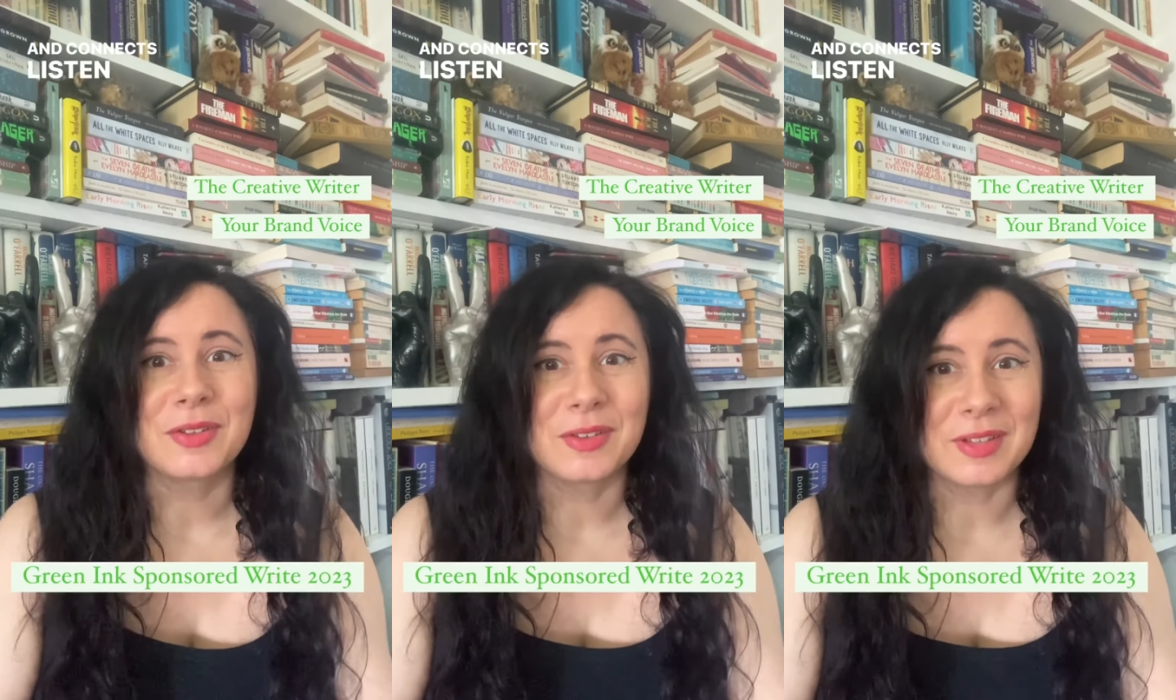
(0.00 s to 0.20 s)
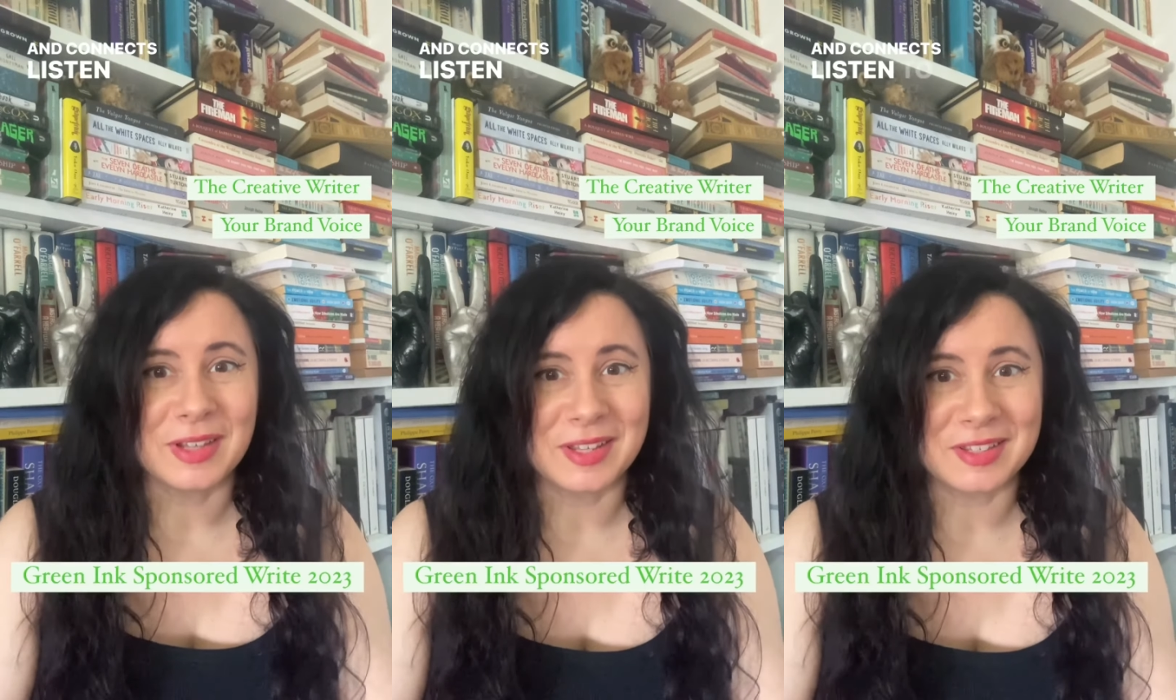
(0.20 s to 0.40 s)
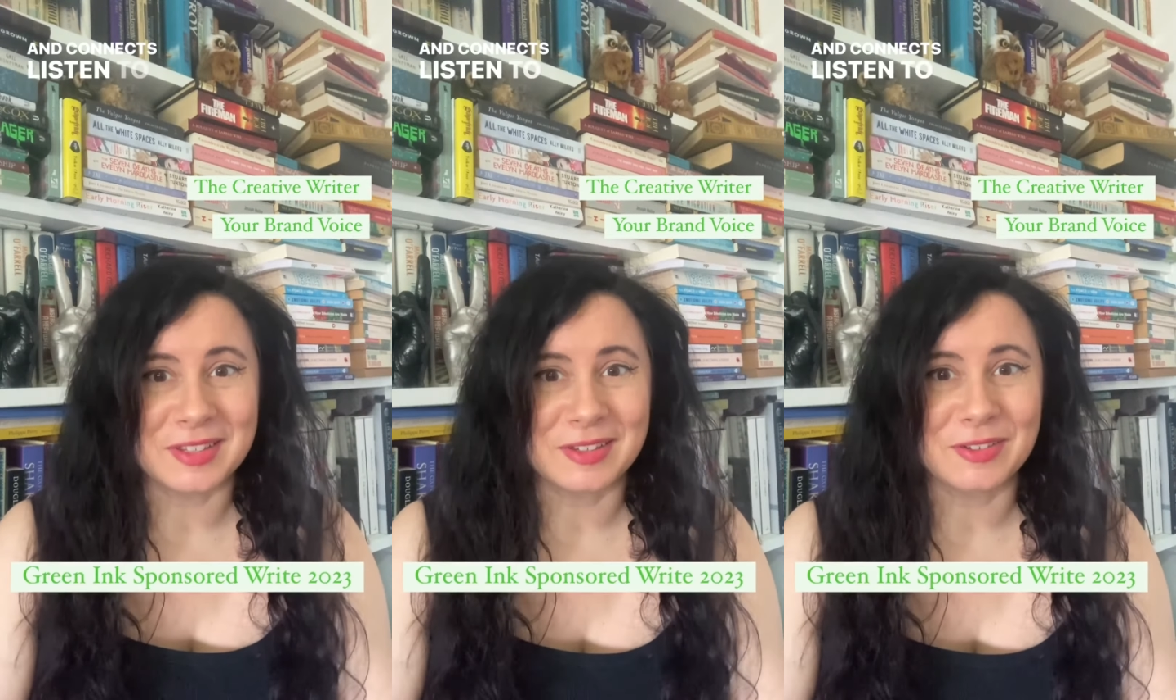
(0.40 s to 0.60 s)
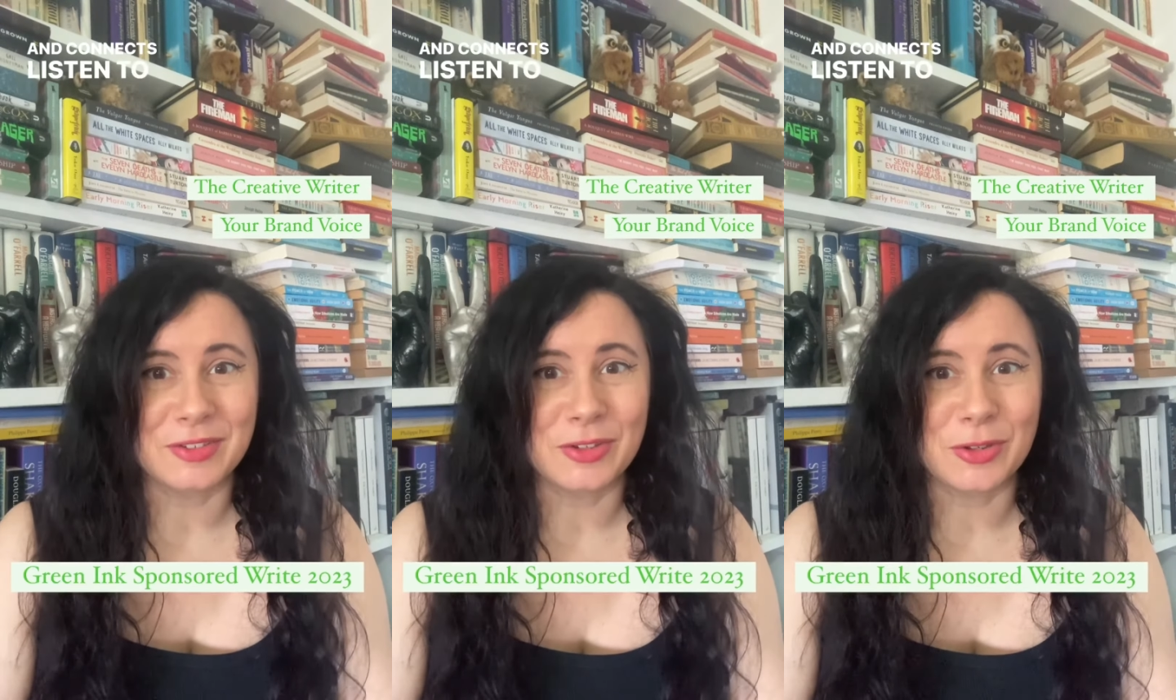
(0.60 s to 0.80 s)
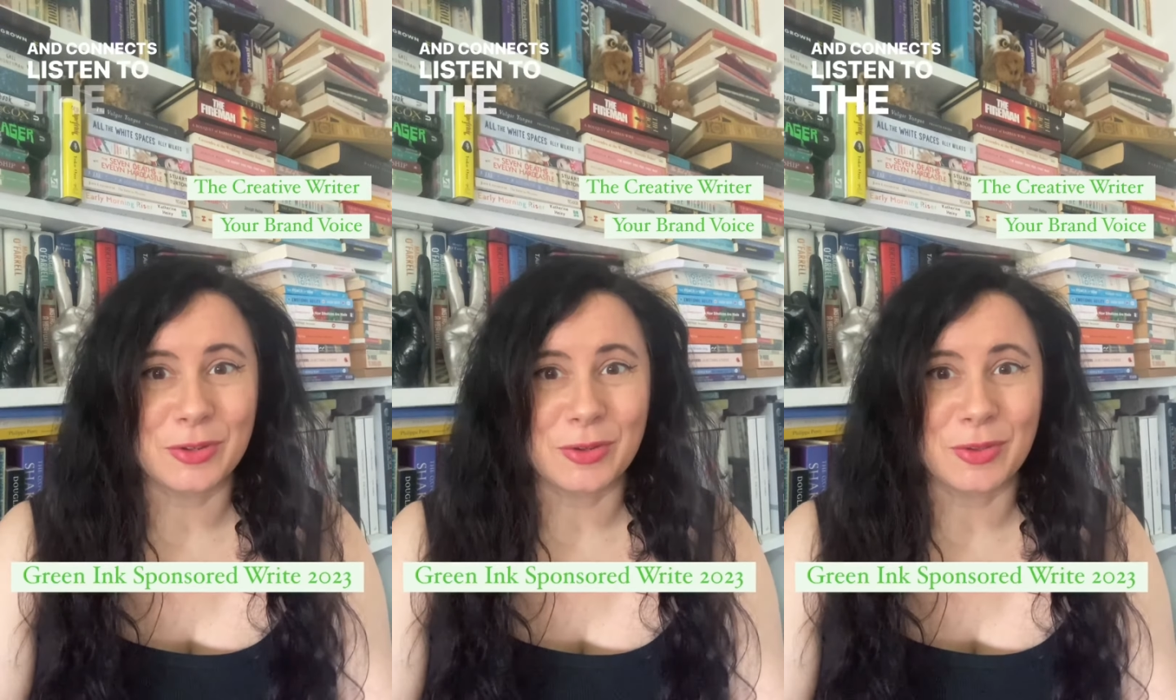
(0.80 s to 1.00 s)
listen
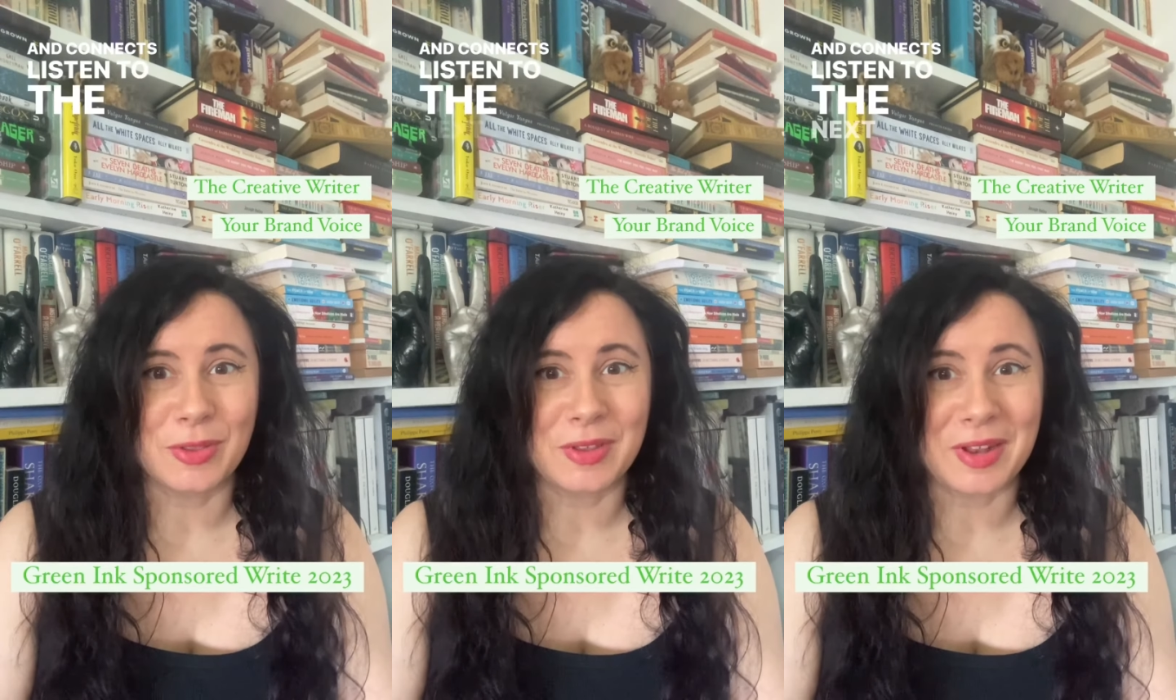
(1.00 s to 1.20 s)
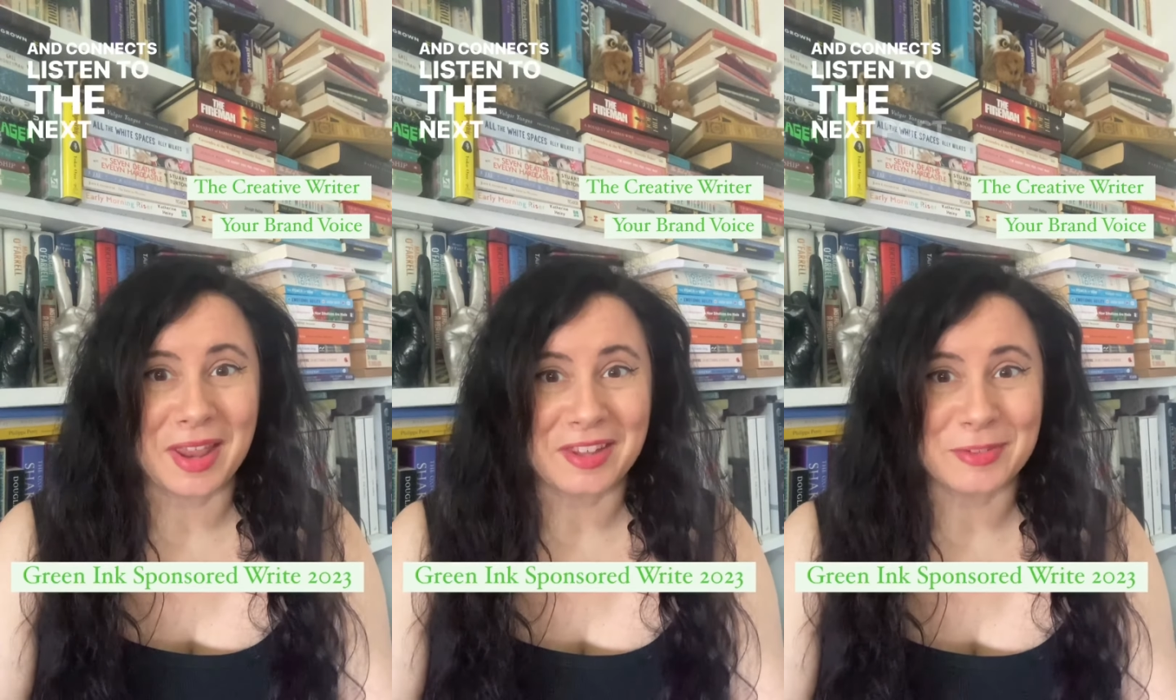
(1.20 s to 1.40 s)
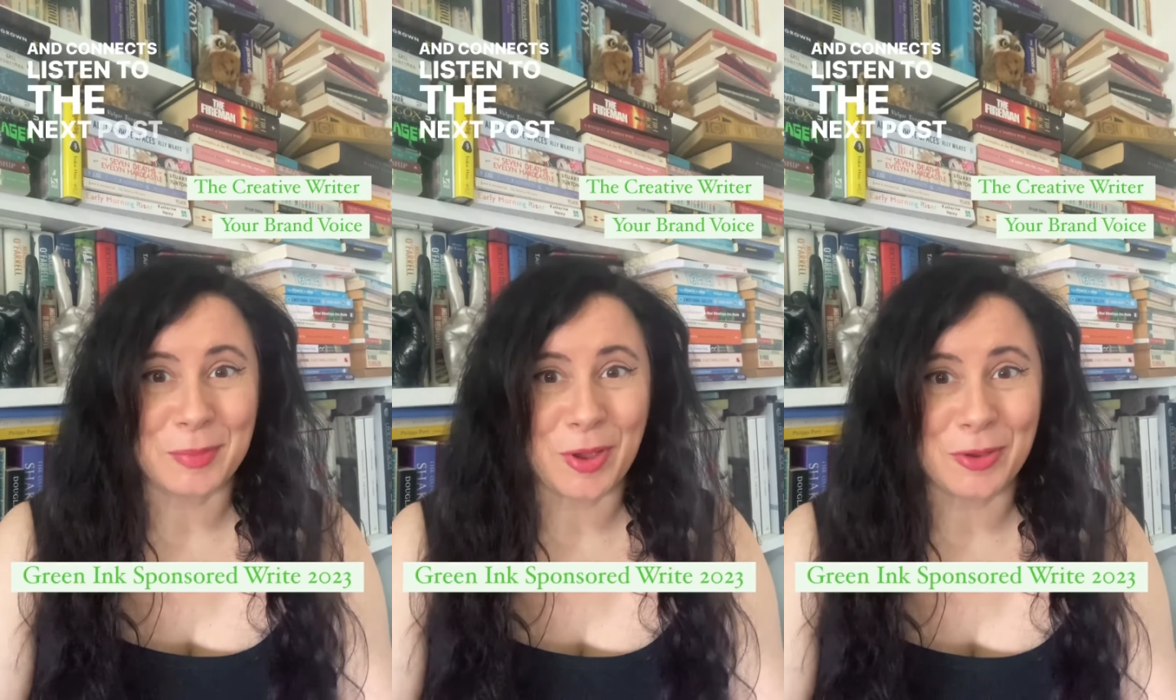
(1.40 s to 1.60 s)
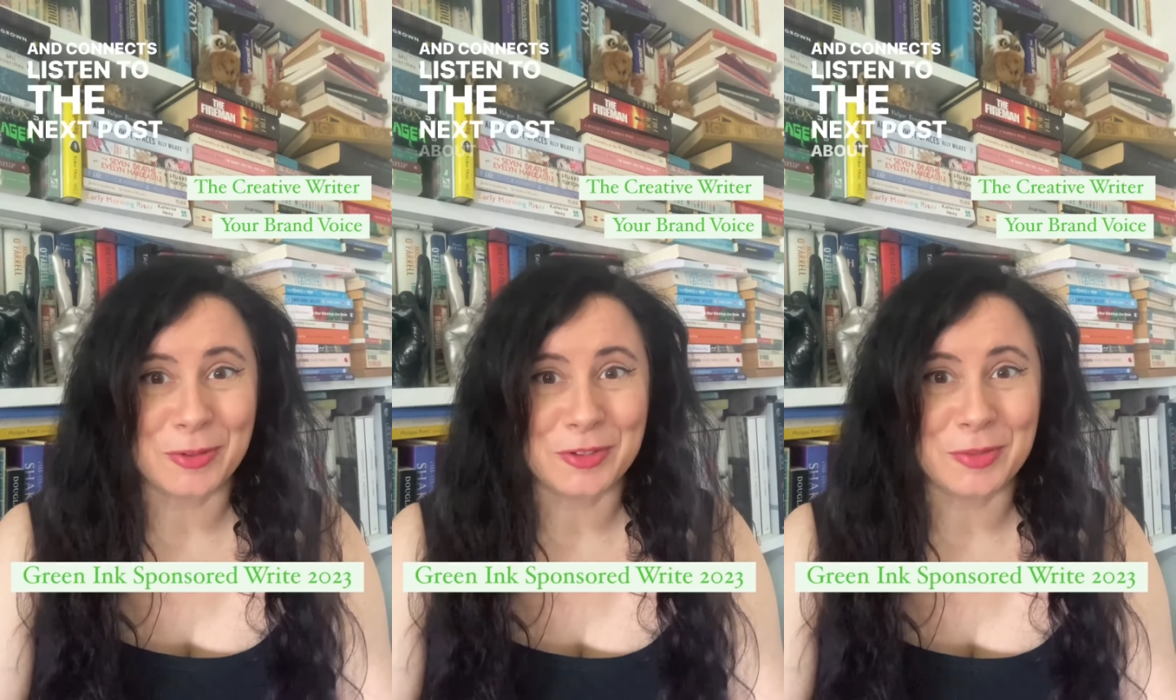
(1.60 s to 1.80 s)
to the next post